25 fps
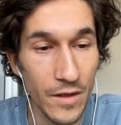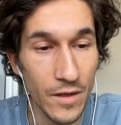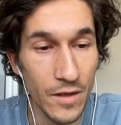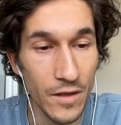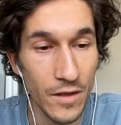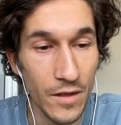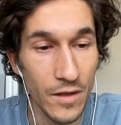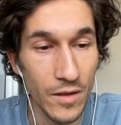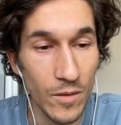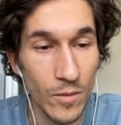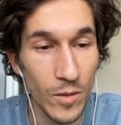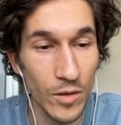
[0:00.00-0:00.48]

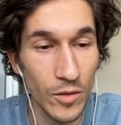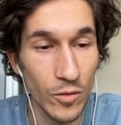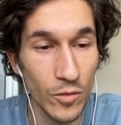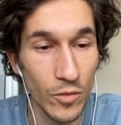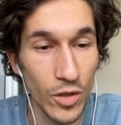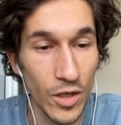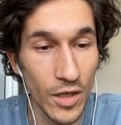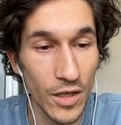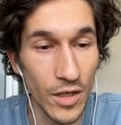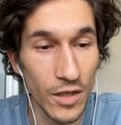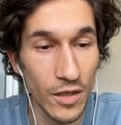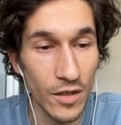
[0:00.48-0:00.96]
one, two,
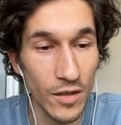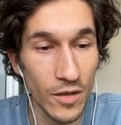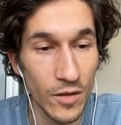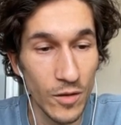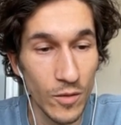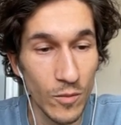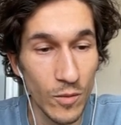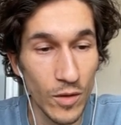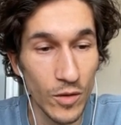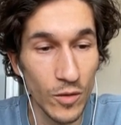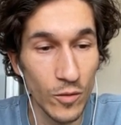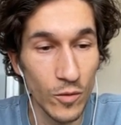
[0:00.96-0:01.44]
three,
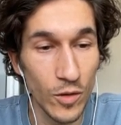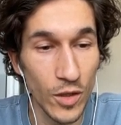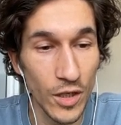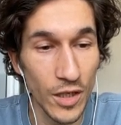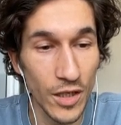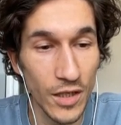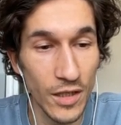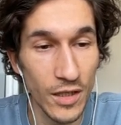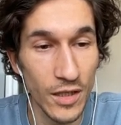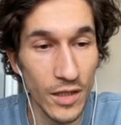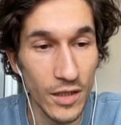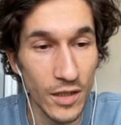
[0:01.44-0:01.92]
one, two,
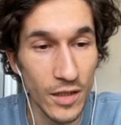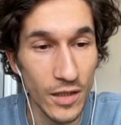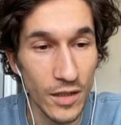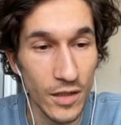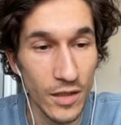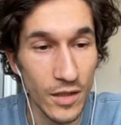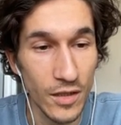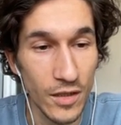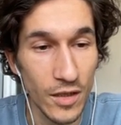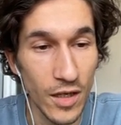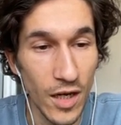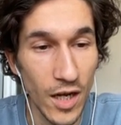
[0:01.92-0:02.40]
three.
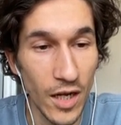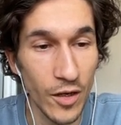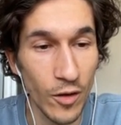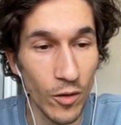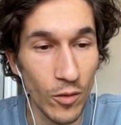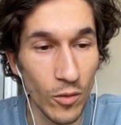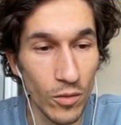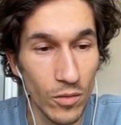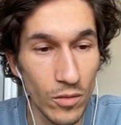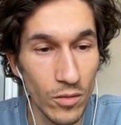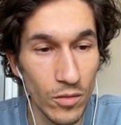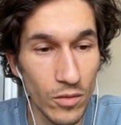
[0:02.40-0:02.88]
Ah, no.
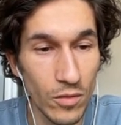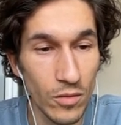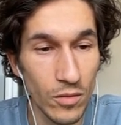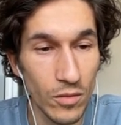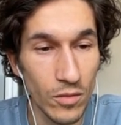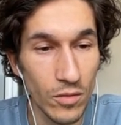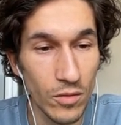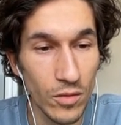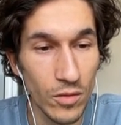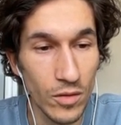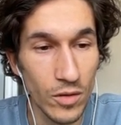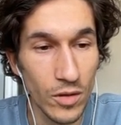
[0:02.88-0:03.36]

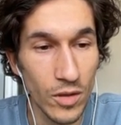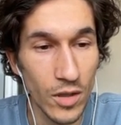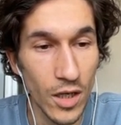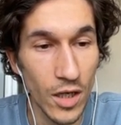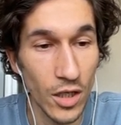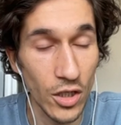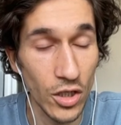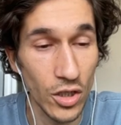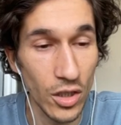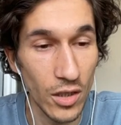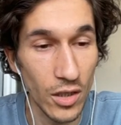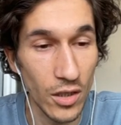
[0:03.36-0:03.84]

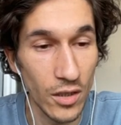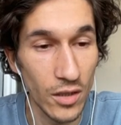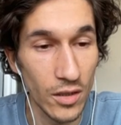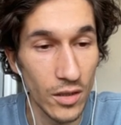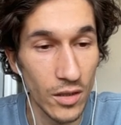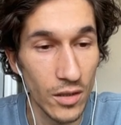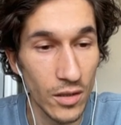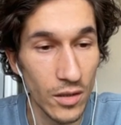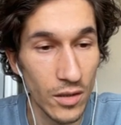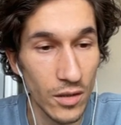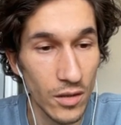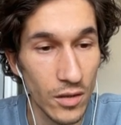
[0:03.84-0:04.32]
Actually.
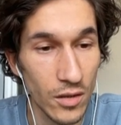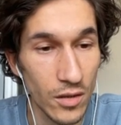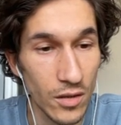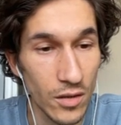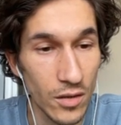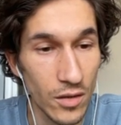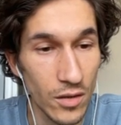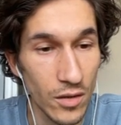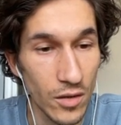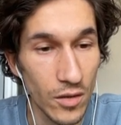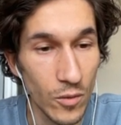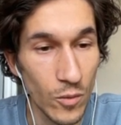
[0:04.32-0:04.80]

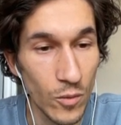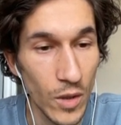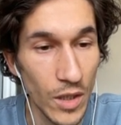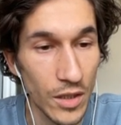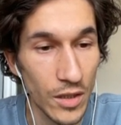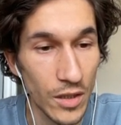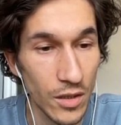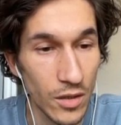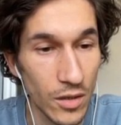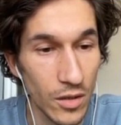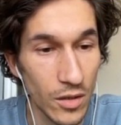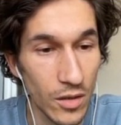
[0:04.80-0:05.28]
Wait
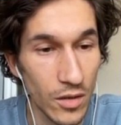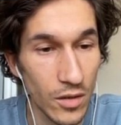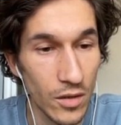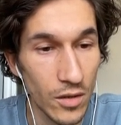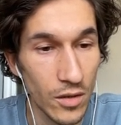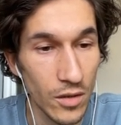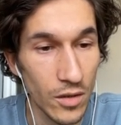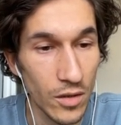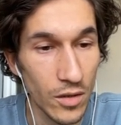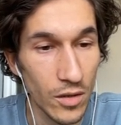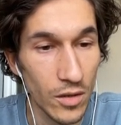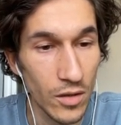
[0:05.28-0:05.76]

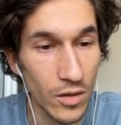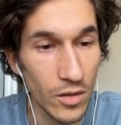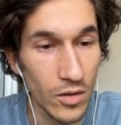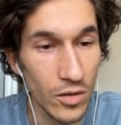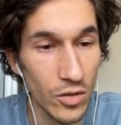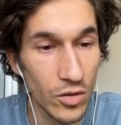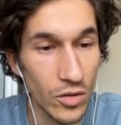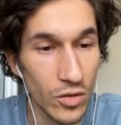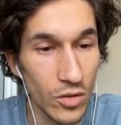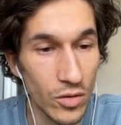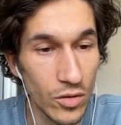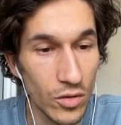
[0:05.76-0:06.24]

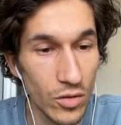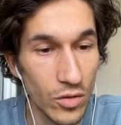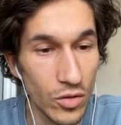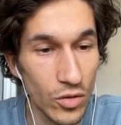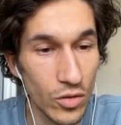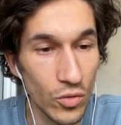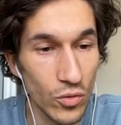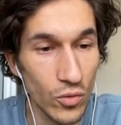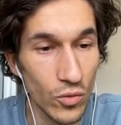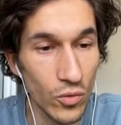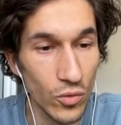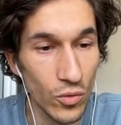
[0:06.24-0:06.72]

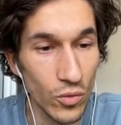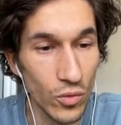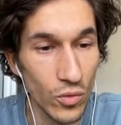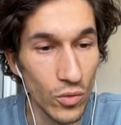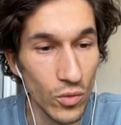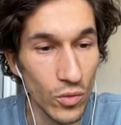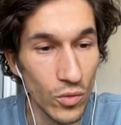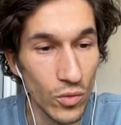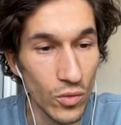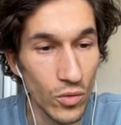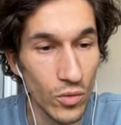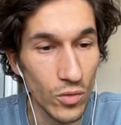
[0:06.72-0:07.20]
two
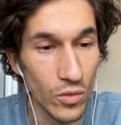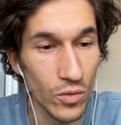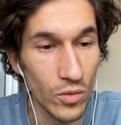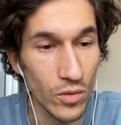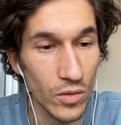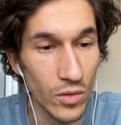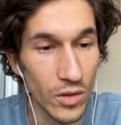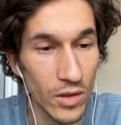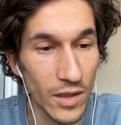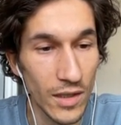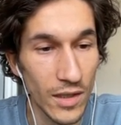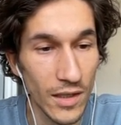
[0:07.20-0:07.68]

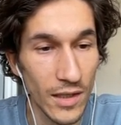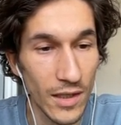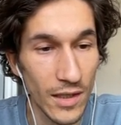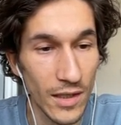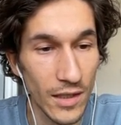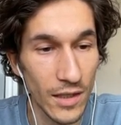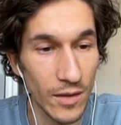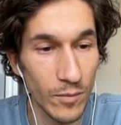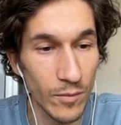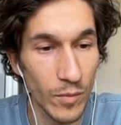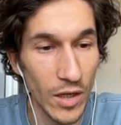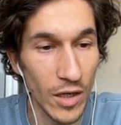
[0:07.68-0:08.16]
yeah I
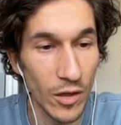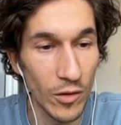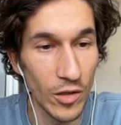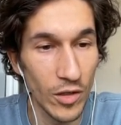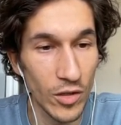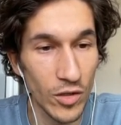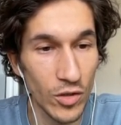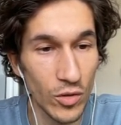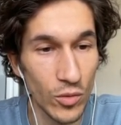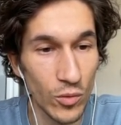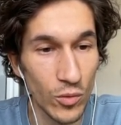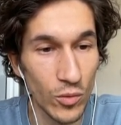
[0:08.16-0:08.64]
can buy only
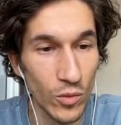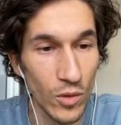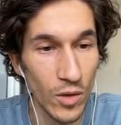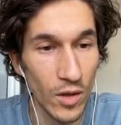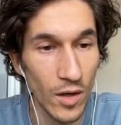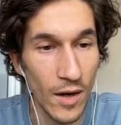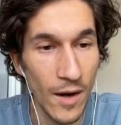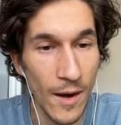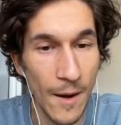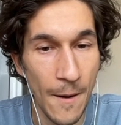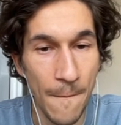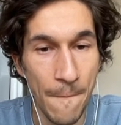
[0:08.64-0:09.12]
two
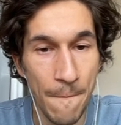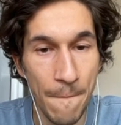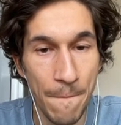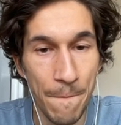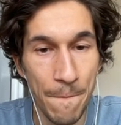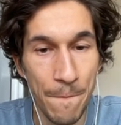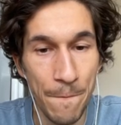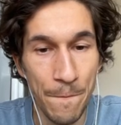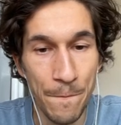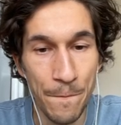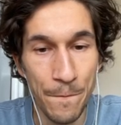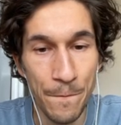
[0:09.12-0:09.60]

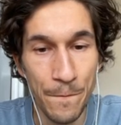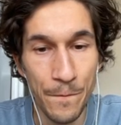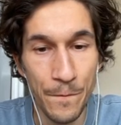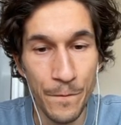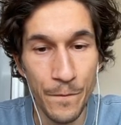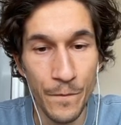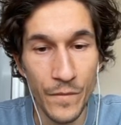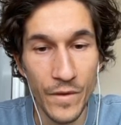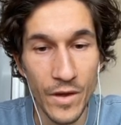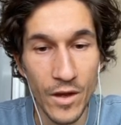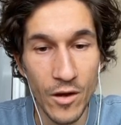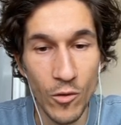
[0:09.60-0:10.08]

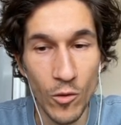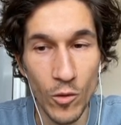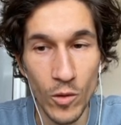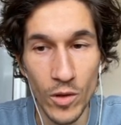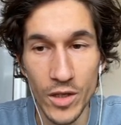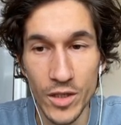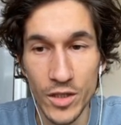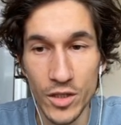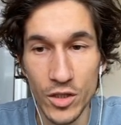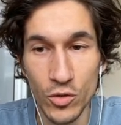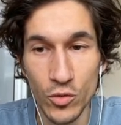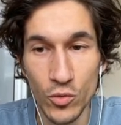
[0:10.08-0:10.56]
only
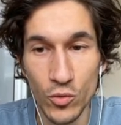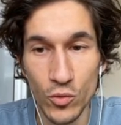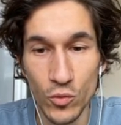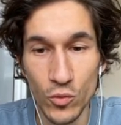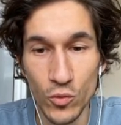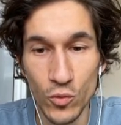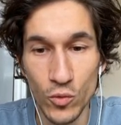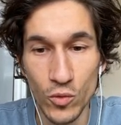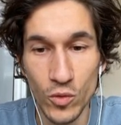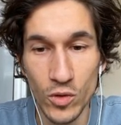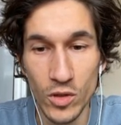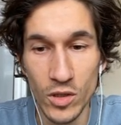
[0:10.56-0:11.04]

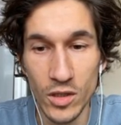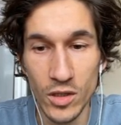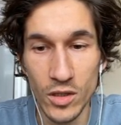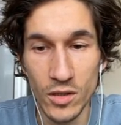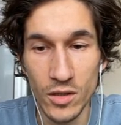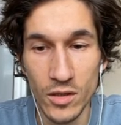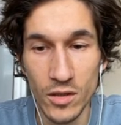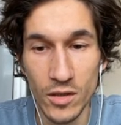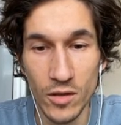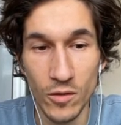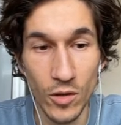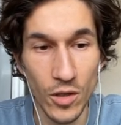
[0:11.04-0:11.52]
two
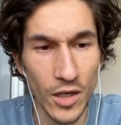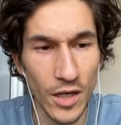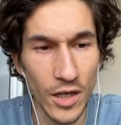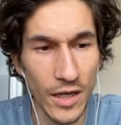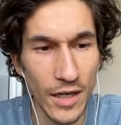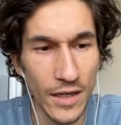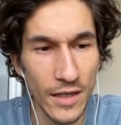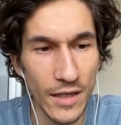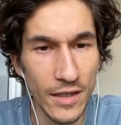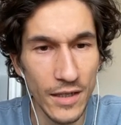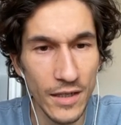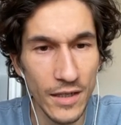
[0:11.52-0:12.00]
okay